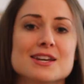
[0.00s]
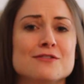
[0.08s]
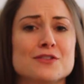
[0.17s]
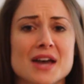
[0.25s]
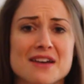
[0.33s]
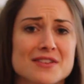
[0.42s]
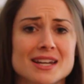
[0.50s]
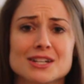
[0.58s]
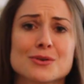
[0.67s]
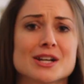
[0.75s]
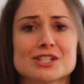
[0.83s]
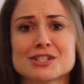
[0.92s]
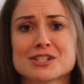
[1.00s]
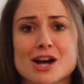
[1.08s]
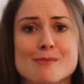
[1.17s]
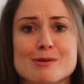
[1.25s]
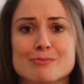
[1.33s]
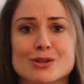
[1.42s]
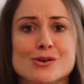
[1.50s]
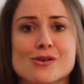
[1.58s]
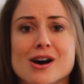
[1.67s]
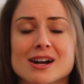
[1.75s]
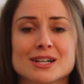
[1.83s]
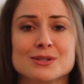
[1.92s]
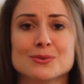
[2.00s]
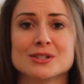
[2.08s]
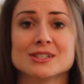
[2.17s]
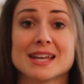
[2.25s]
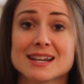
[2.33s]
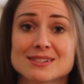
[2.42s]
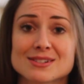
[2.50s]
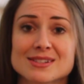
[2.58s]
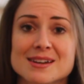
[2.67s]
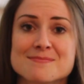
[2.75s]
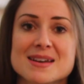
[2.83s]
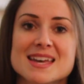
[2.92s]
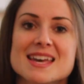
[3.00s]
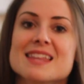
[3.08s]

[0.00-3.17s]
If you have any questions, comment below. I will answer them.